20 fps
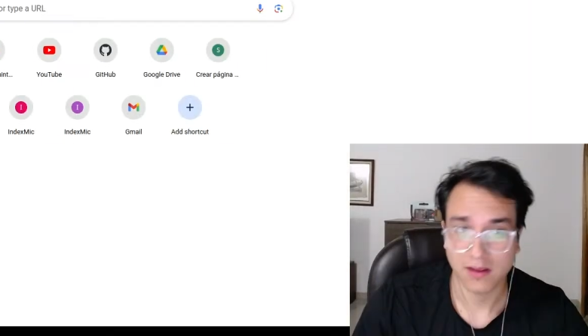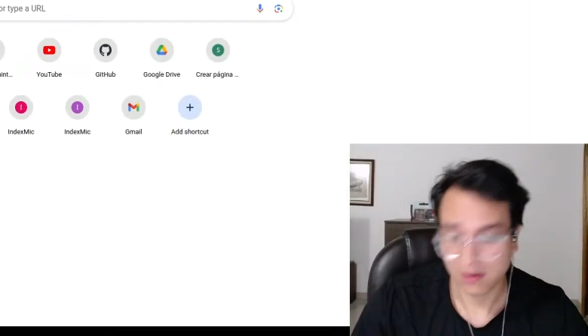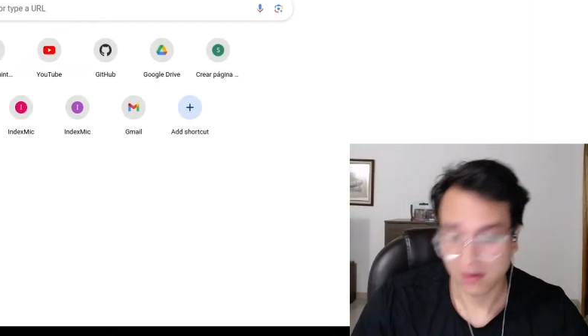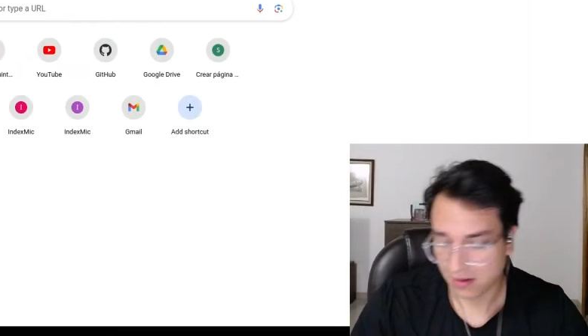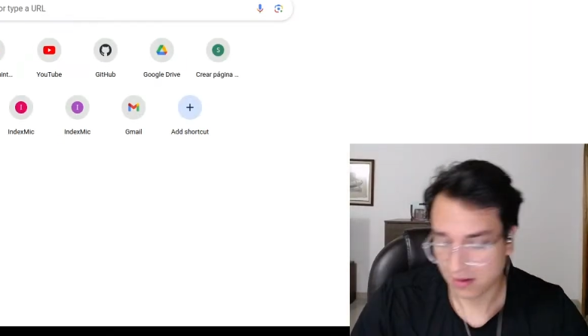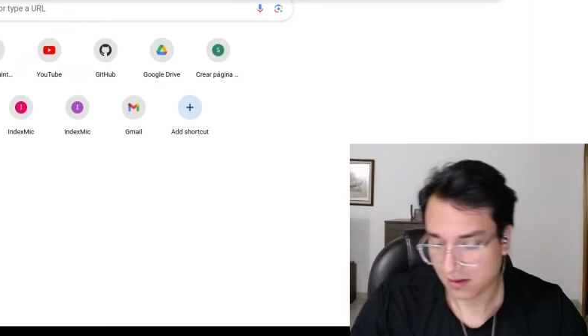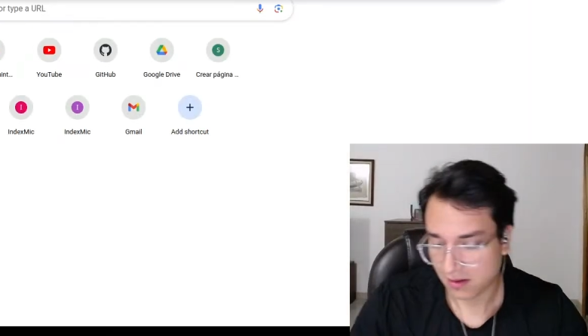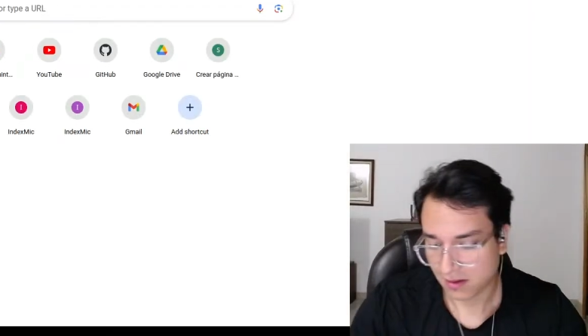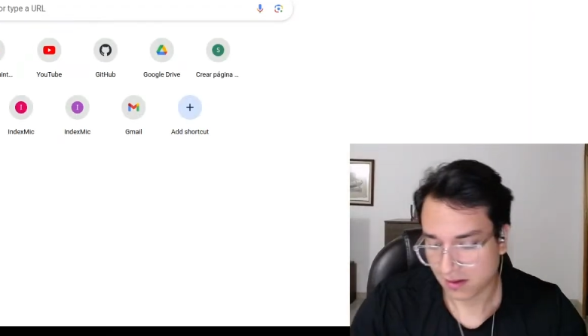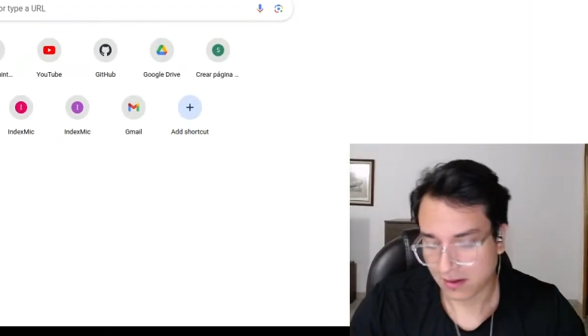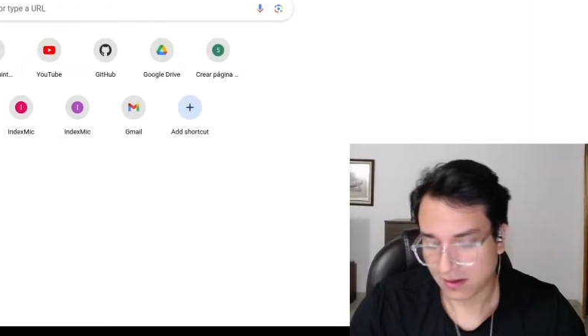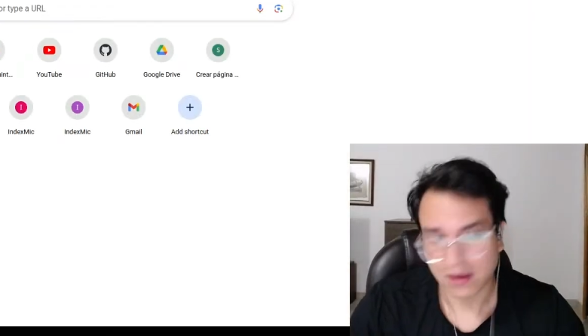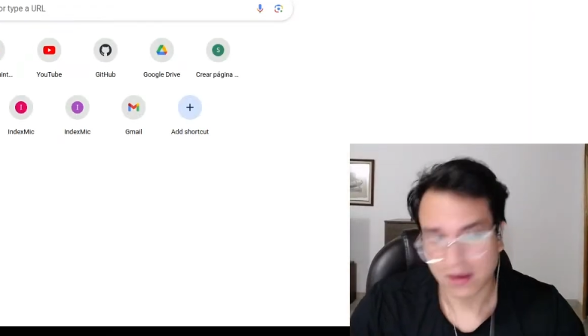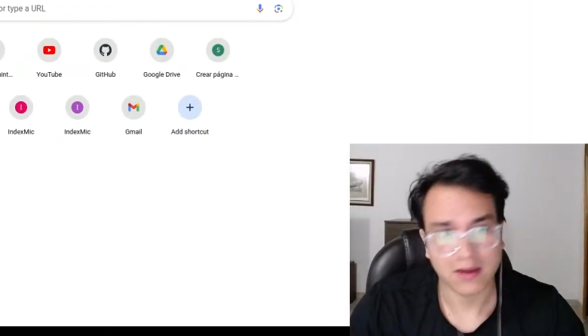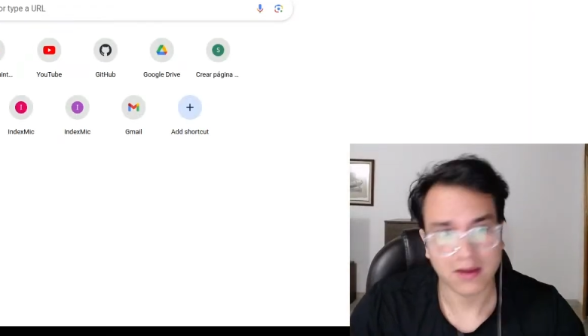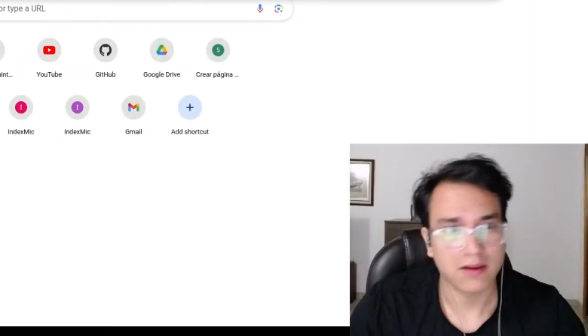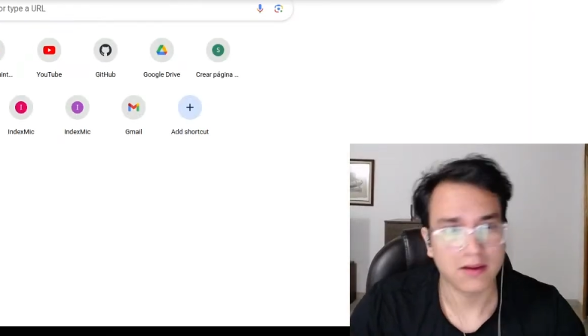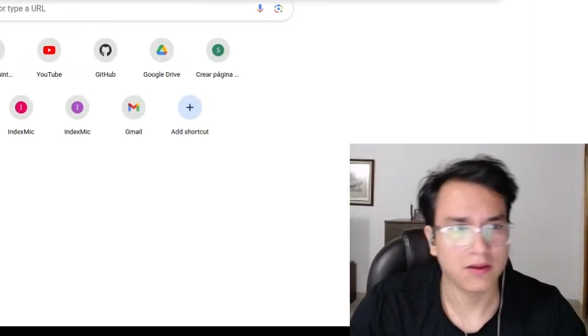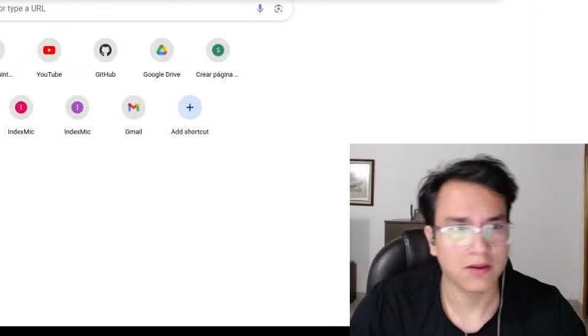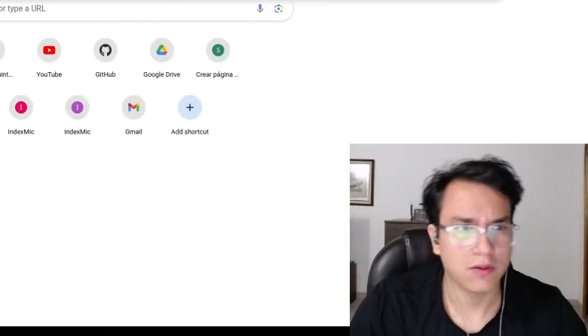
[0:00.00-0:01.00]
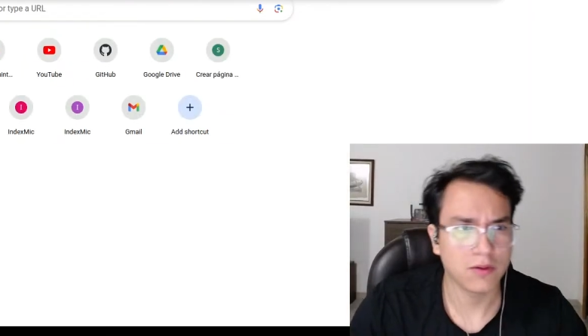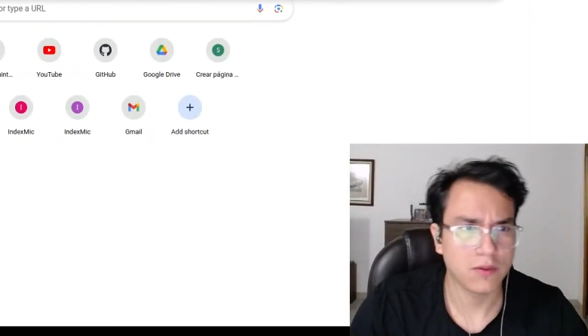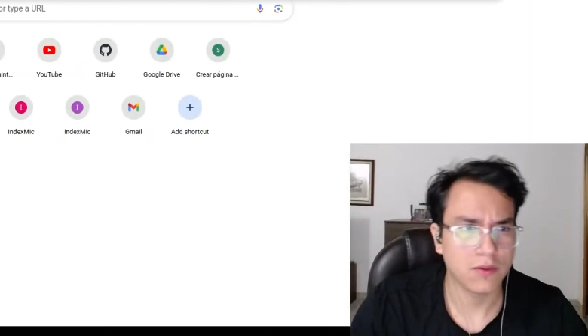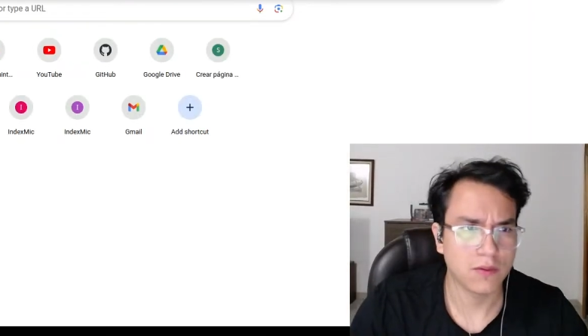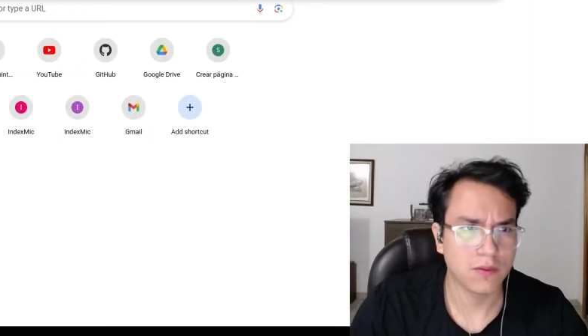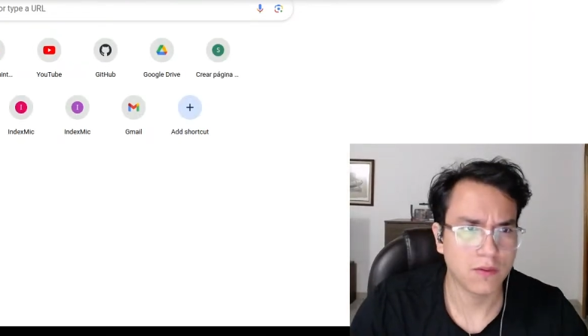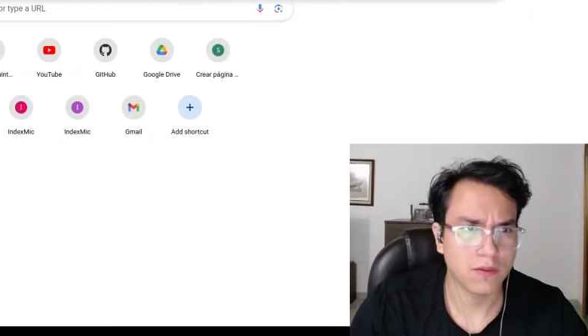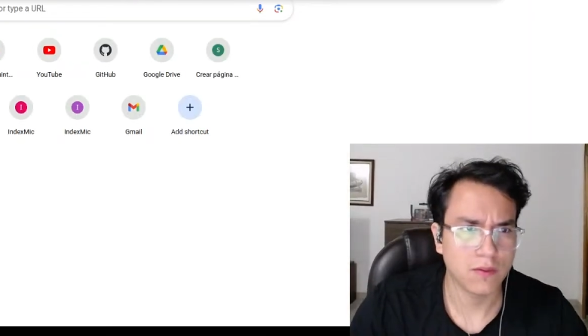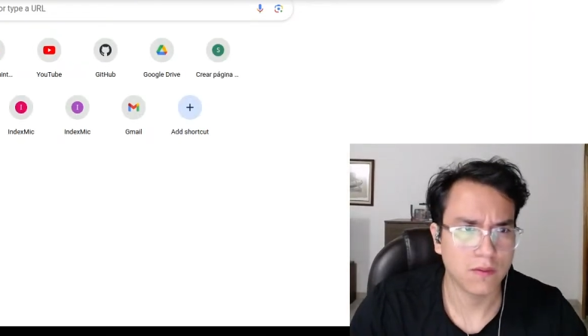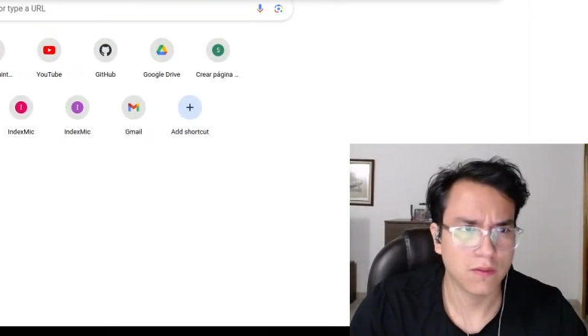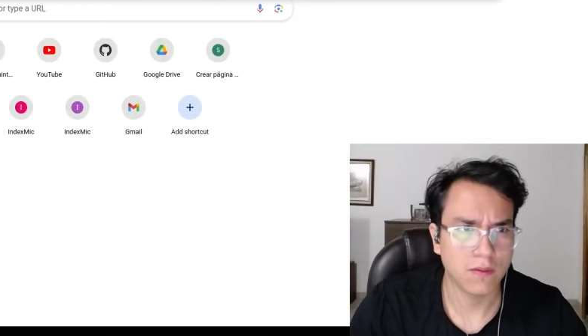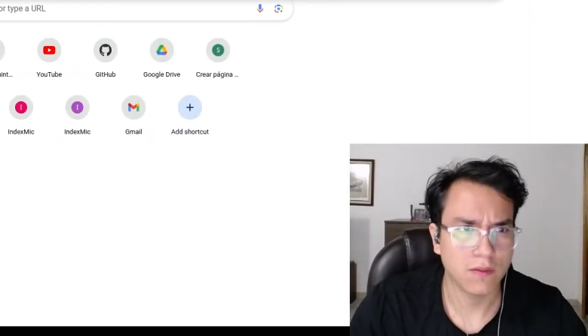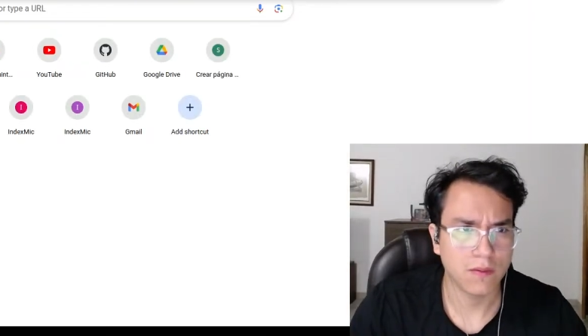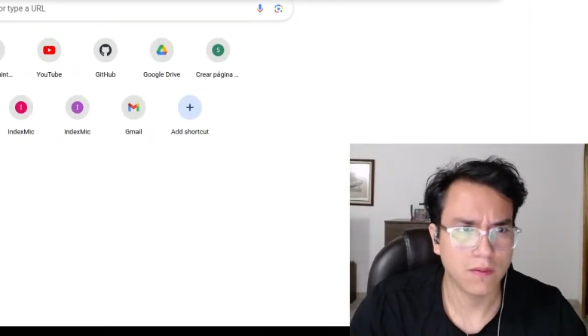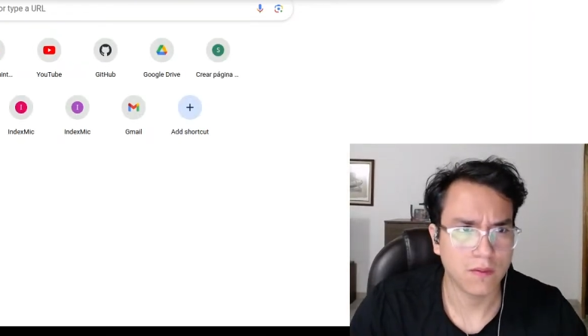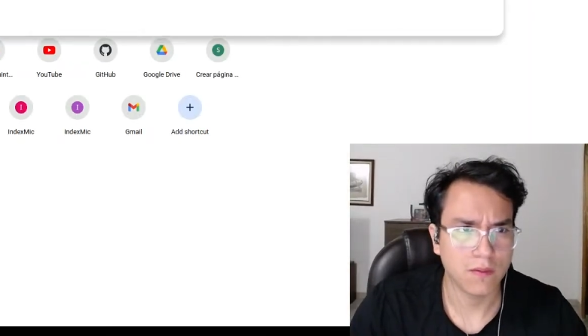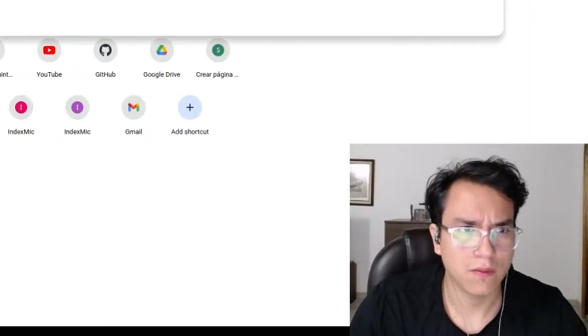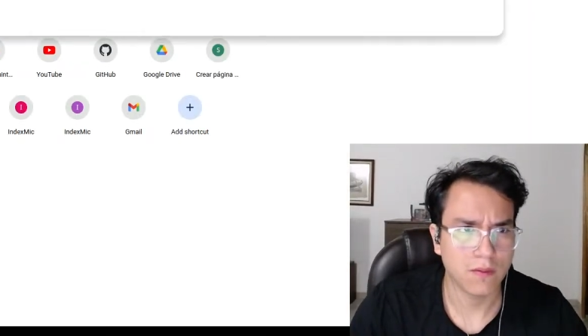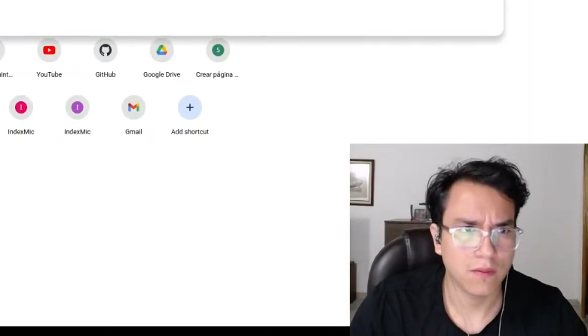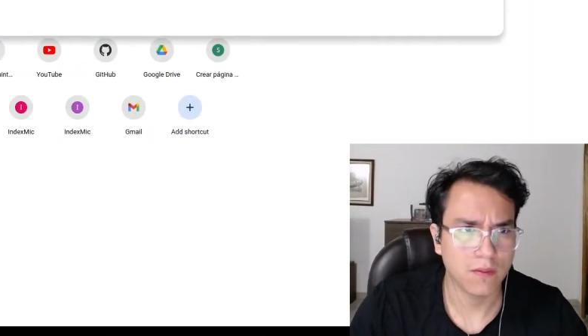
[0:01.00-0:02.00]
Can
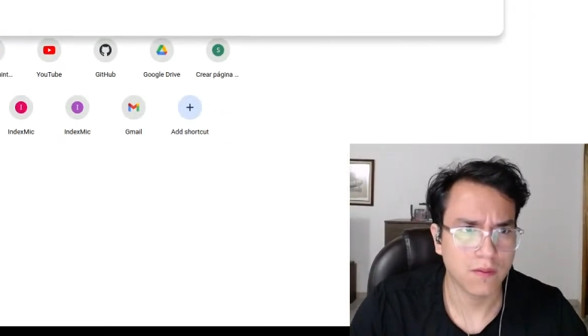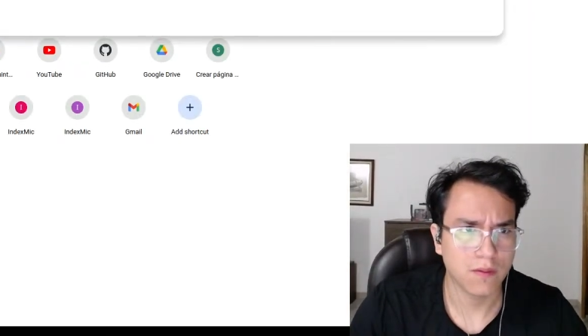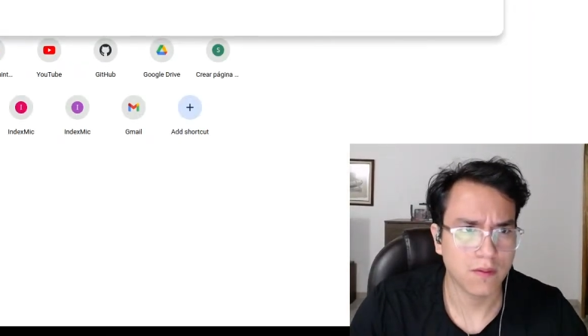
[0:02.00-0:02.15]
you